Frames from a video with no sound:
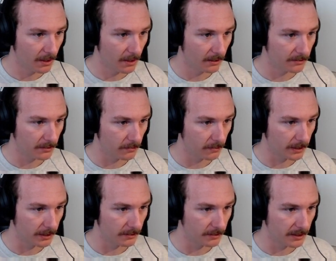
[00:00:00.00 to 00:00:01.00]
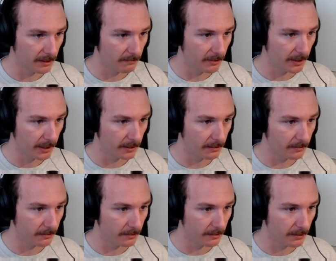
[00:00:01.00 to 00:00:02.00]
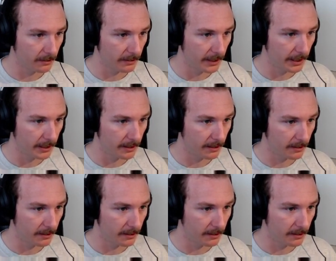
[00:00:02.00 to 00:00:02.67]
And so we're going to do the same thing, unique